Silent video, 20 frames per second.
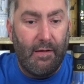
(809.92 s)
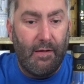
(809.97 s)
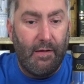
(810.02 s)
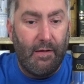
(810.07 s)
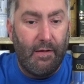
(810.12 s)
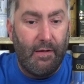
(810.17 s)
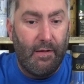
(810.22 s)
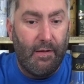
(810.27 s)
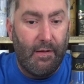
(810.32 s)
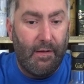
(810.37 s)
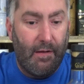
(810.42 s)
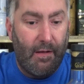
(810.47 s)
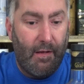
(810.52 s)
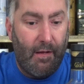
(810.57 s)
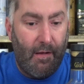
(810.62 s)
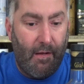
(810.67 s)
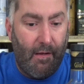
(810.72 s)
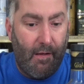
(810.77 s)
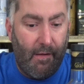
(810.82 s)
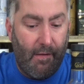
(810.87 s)

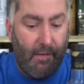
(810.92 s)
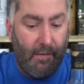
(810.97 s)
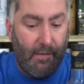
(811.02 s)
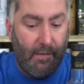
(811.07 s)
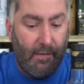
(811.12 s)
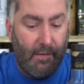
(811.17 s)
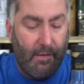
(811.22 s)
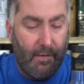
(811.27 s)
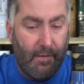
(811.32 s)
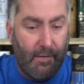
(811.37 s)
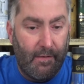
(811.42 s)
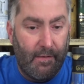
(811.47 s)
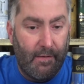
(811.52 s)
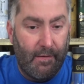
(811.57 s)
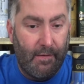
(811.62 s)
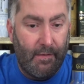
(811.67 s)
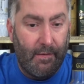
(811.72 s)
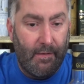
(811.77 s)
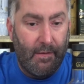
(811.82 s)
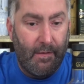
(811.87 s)

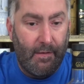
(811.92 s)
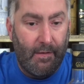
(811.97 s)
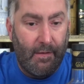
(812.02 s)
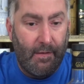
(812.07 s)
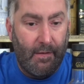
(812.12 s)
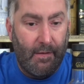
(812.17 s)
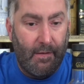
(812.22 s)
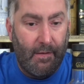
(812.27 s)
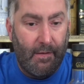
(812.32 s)
No one is speaking in this clip.